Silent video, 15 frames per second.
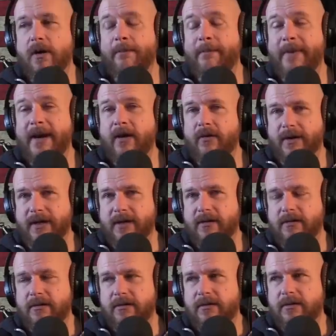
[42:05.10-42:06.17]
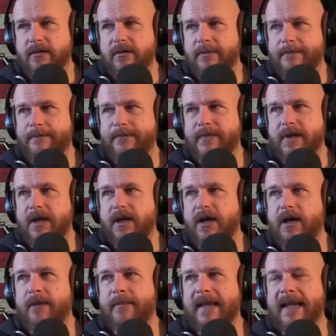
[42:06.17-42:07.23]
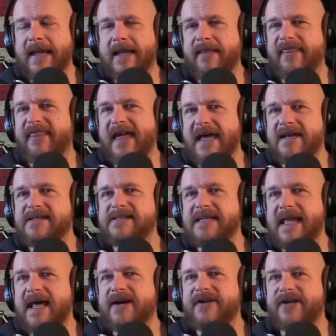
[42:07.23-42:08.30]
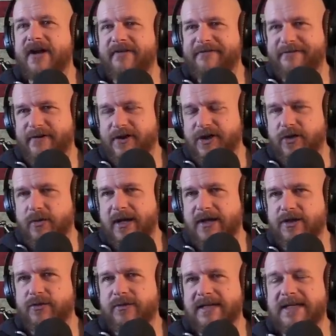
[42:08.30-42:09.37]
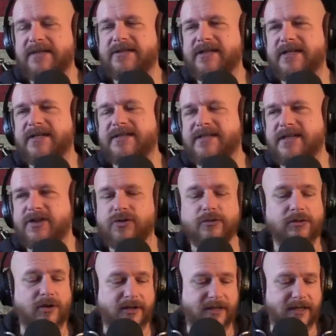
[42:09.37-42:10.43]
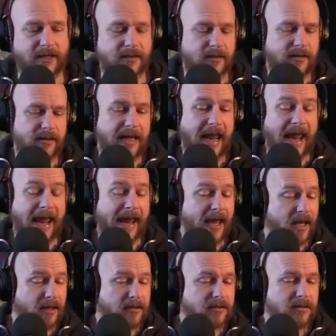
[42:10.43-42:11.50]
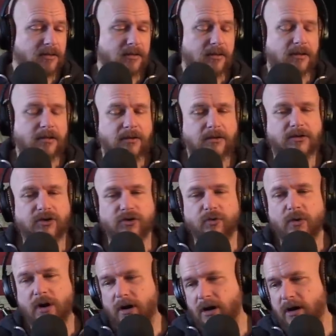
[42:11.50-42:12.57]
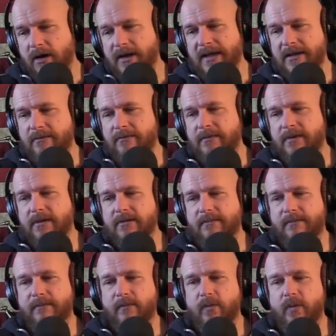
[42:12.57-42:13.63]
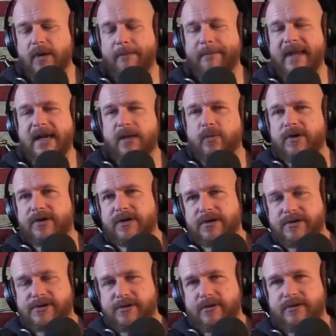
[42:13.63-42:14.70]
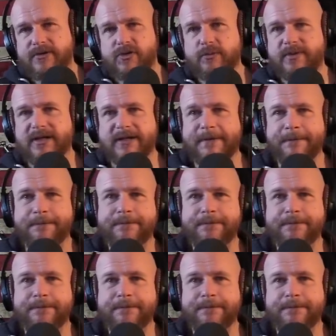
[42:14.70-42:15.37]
married, um, and that is not enough for you, and you need to continue looking, and you are in what many would concern to be